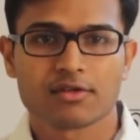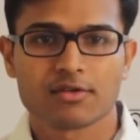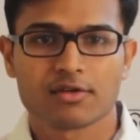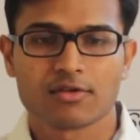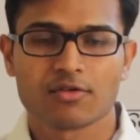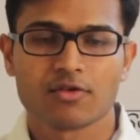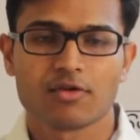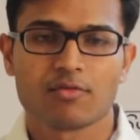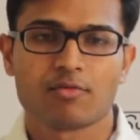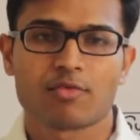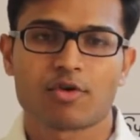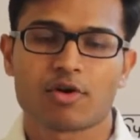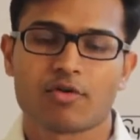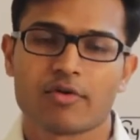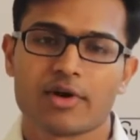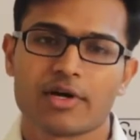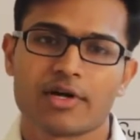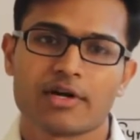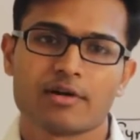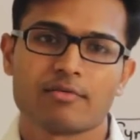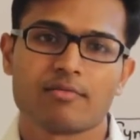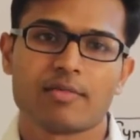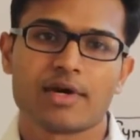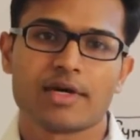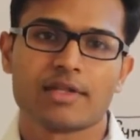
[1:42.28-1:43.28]

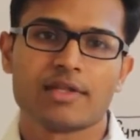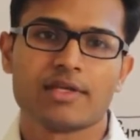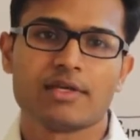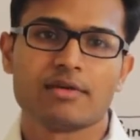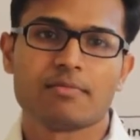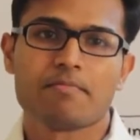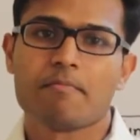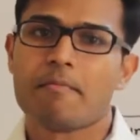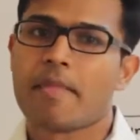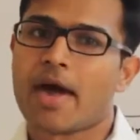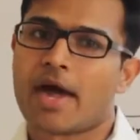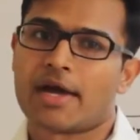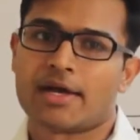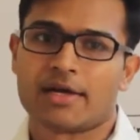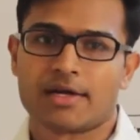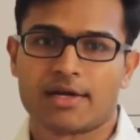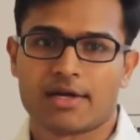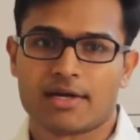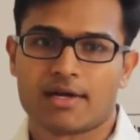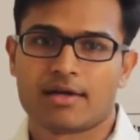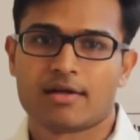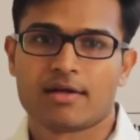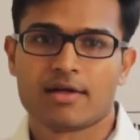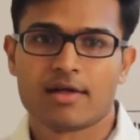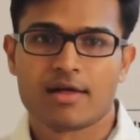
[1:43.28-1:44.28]
provided by the
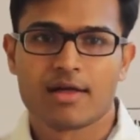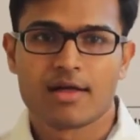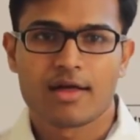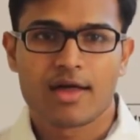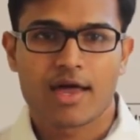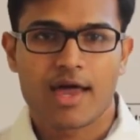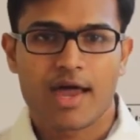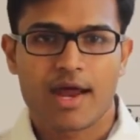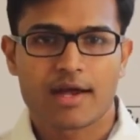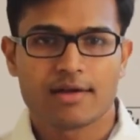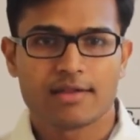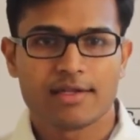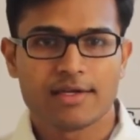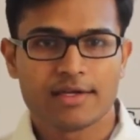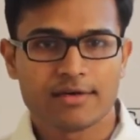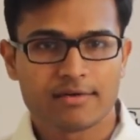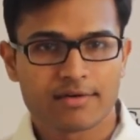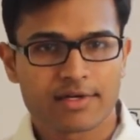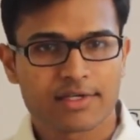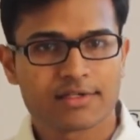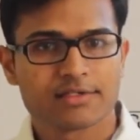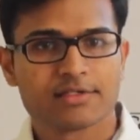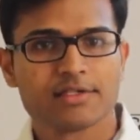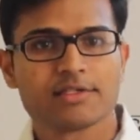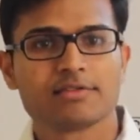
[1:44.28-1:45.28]
bank, and the
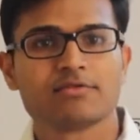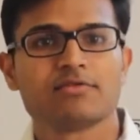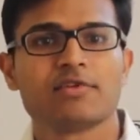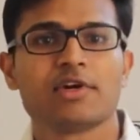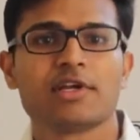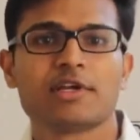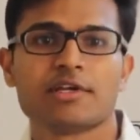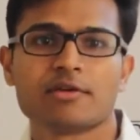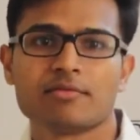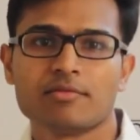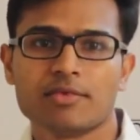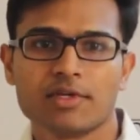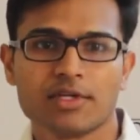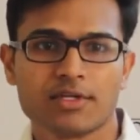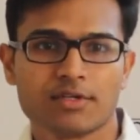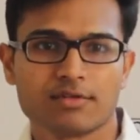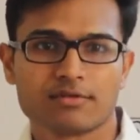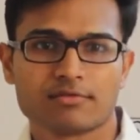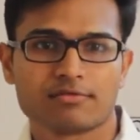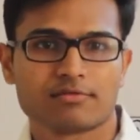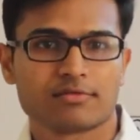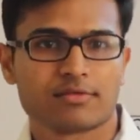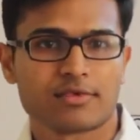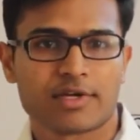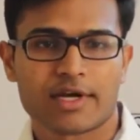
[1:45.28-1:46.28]
interest is variable,
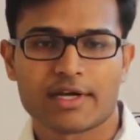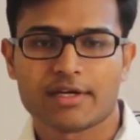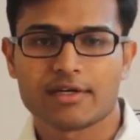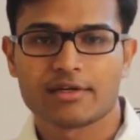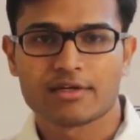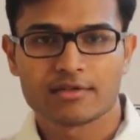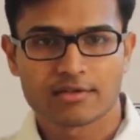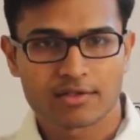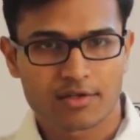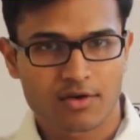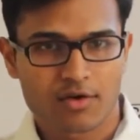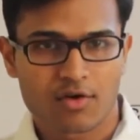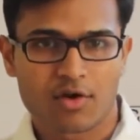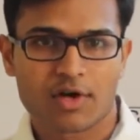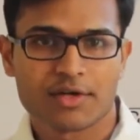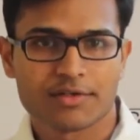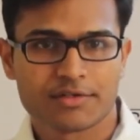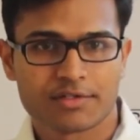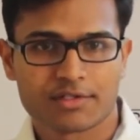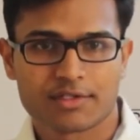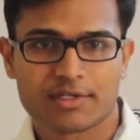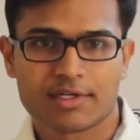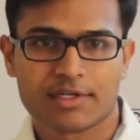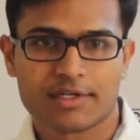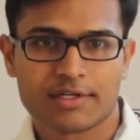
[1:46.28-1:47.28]
right? It is a
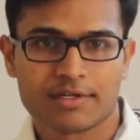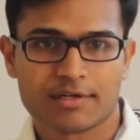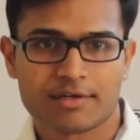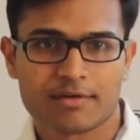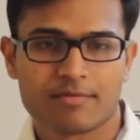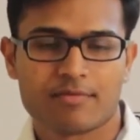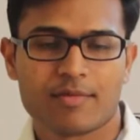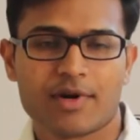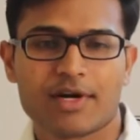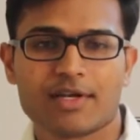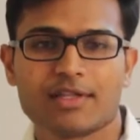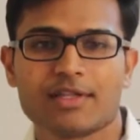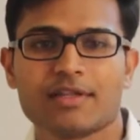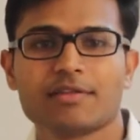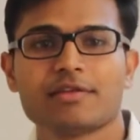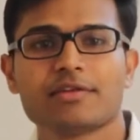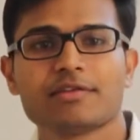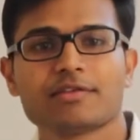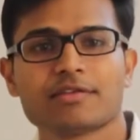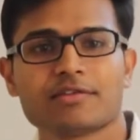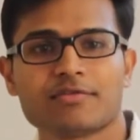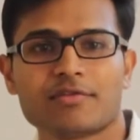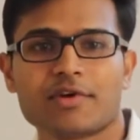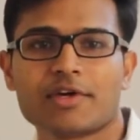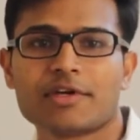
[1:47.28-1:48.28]
constant, but then it
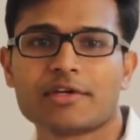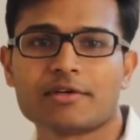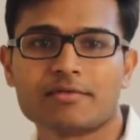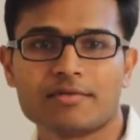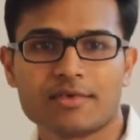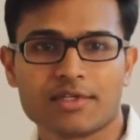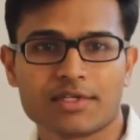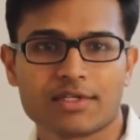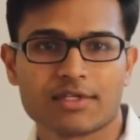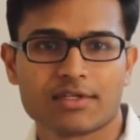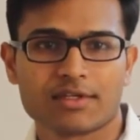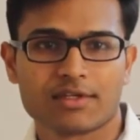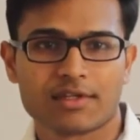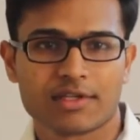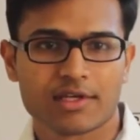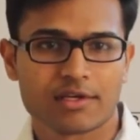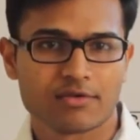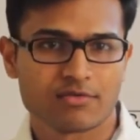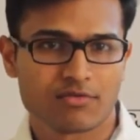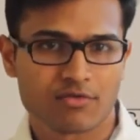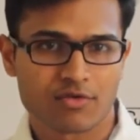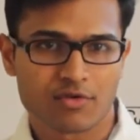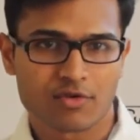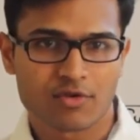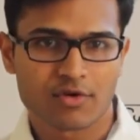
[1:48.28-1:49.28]
is a variable.
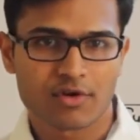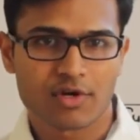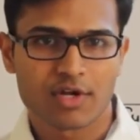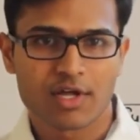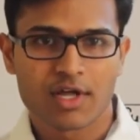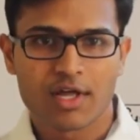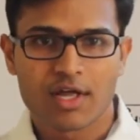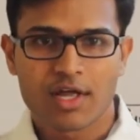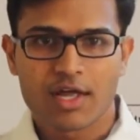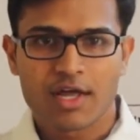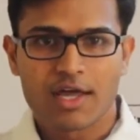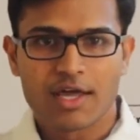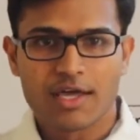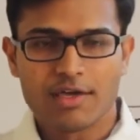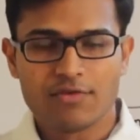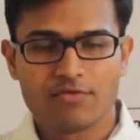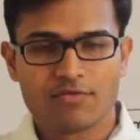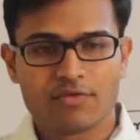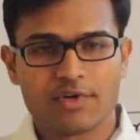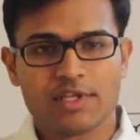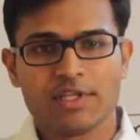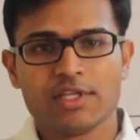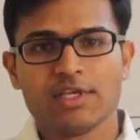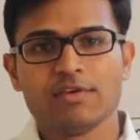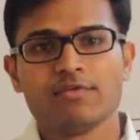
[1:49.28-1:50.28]
Therefore,
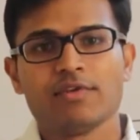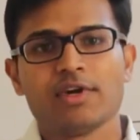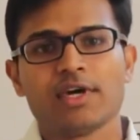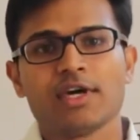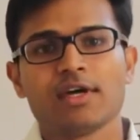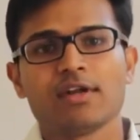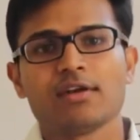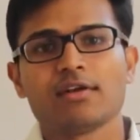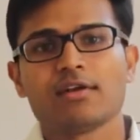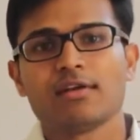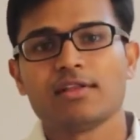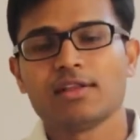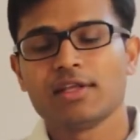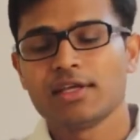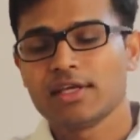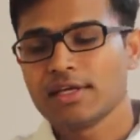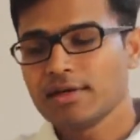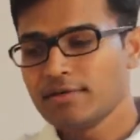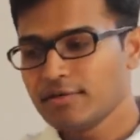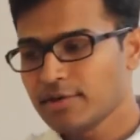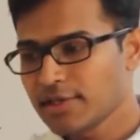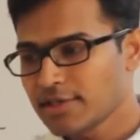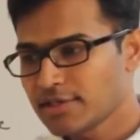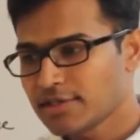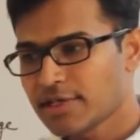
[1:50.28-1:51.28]
if anywhere the
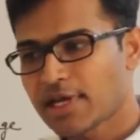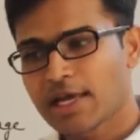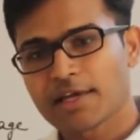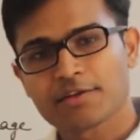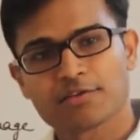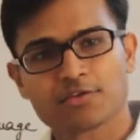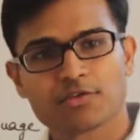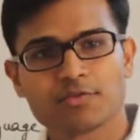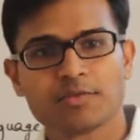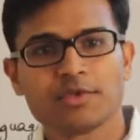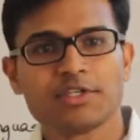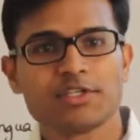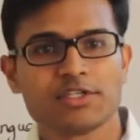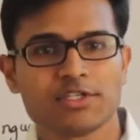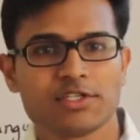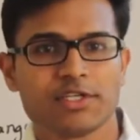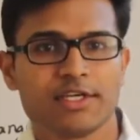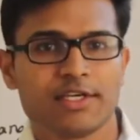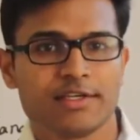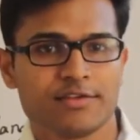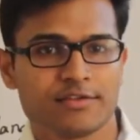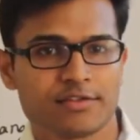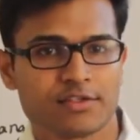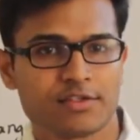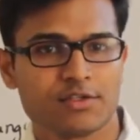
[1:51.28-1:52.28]
interest has to be
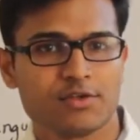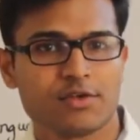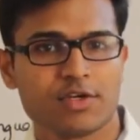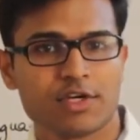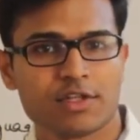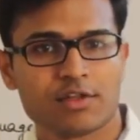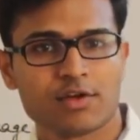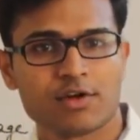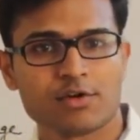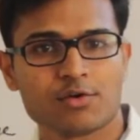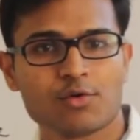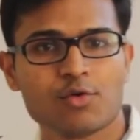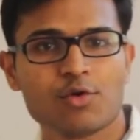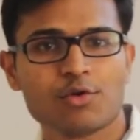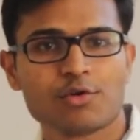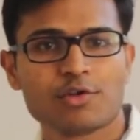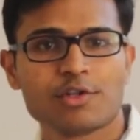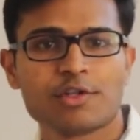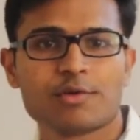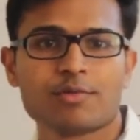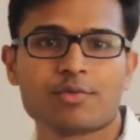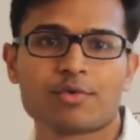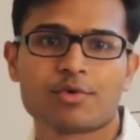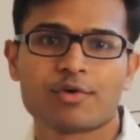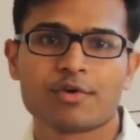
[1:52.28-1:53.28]
changed, you cannot go to
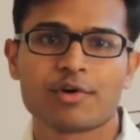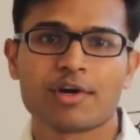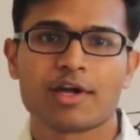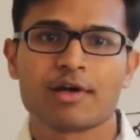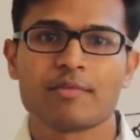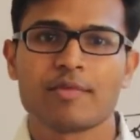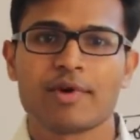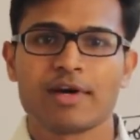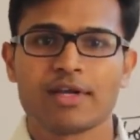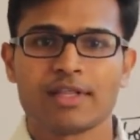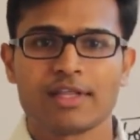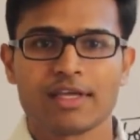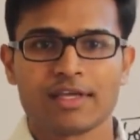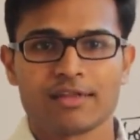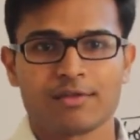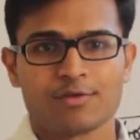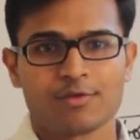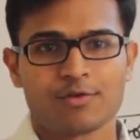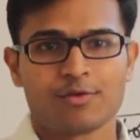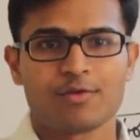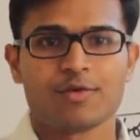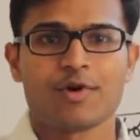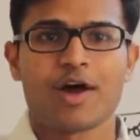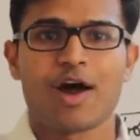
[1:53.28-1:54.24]
the program and then